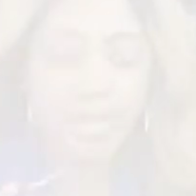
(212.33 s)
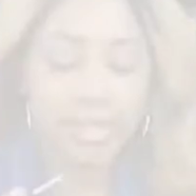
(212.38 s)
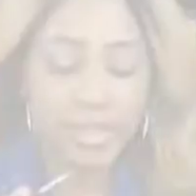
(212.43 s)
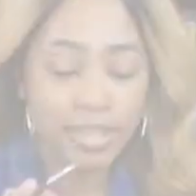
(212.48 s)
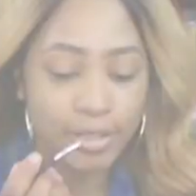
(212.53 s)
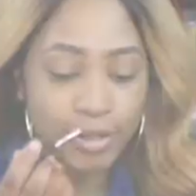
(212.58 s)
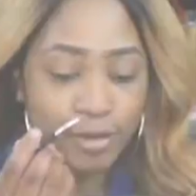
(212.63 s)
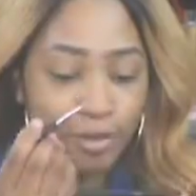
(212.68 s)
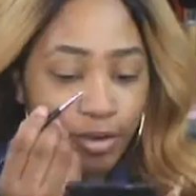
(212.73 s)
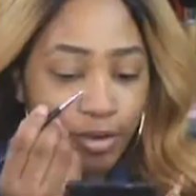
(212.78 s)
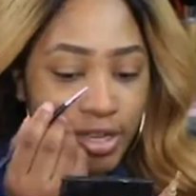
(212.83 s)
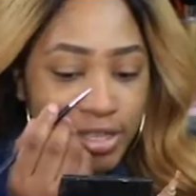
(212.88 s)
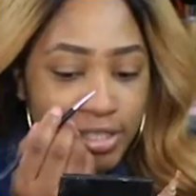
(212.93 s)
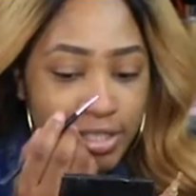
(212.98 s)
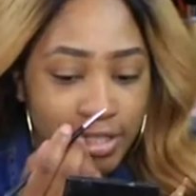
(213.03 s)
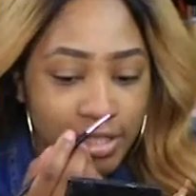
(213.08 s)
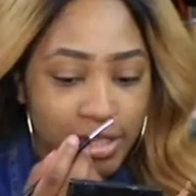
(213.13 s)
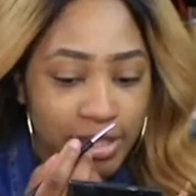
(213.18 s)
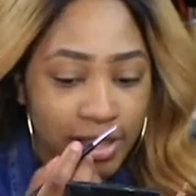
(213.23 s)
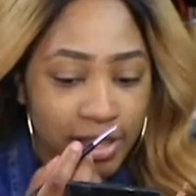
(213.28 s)
It's
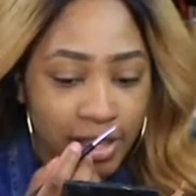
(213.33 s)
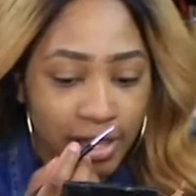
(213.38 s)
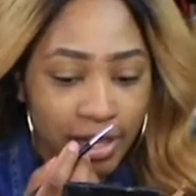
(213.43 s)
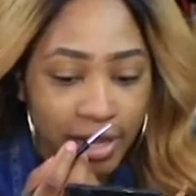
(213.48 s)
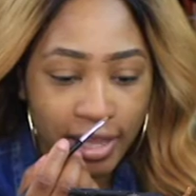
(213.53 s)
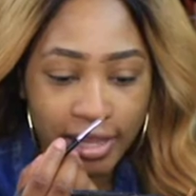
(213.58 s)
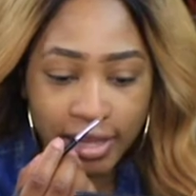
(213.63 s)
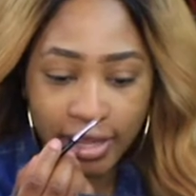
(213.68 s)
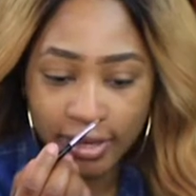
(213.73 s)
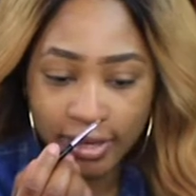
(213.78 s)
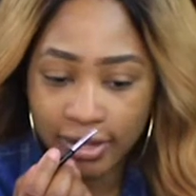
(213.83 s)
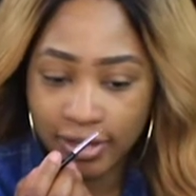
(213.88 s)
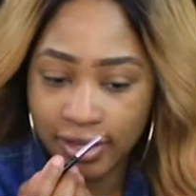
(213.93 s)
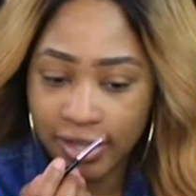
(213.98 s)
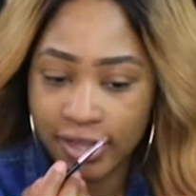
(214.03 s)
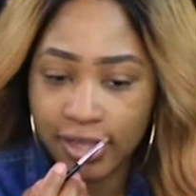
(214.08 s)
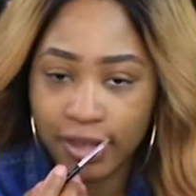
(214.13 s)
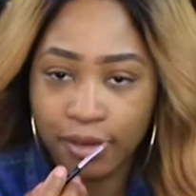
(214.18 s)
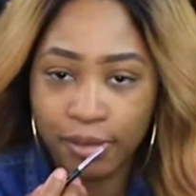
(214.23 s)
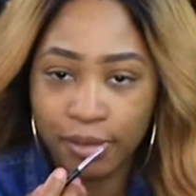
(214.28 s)
crazy to think like that now
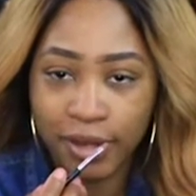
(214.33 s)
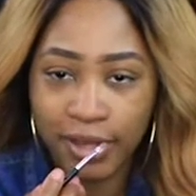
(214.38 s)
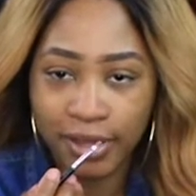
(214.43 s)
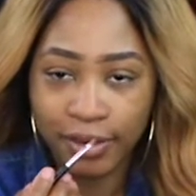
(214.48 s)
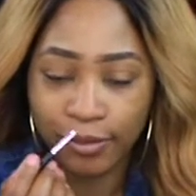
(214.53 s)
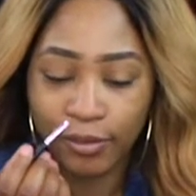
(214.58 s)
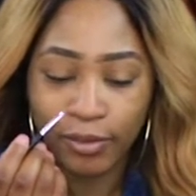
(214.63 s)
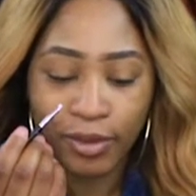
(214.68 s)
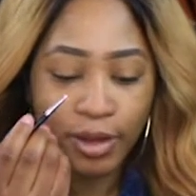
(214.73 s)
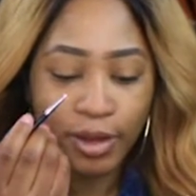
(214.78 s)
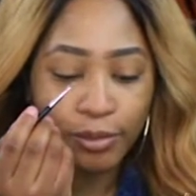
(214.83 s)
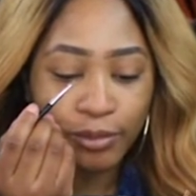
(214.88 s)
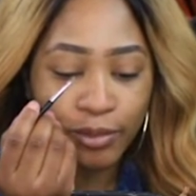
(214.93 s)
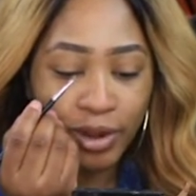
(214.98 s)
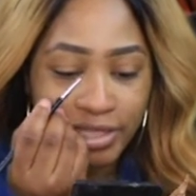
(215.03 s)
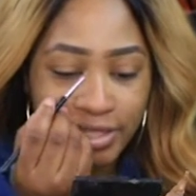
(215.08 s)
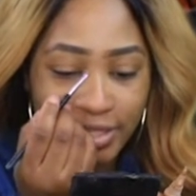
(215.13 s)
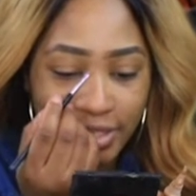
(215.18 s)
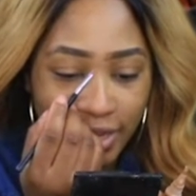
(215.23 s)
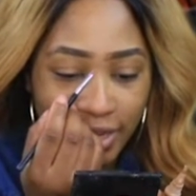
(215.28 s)
that I think about it. Why,
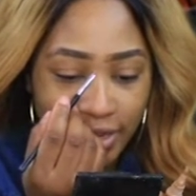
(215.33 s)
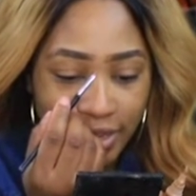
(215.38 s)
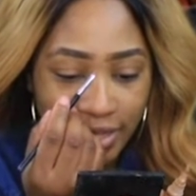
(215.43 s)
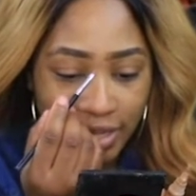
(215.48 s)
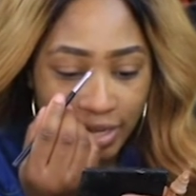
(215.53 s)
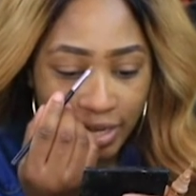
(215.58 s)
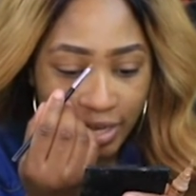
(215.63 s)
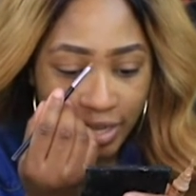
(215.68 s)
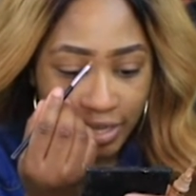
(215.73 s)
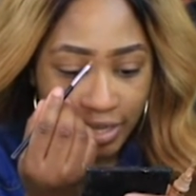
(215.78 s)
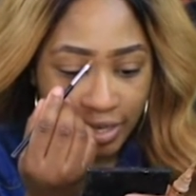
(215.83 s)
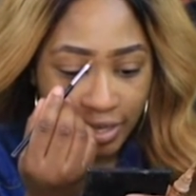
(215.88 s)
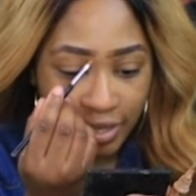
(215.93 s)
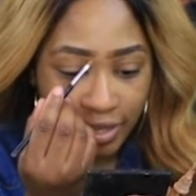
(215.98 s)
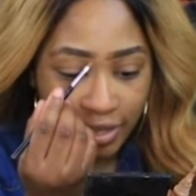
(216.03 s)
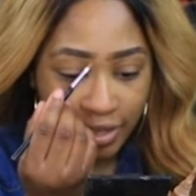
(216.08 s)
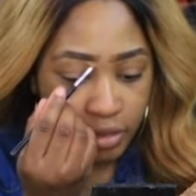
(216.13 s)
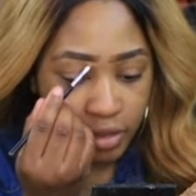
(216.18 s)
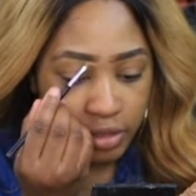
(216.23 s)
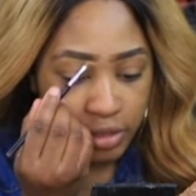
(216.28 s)
why did I think like
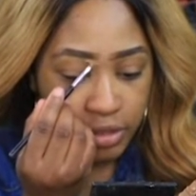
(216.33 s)
that?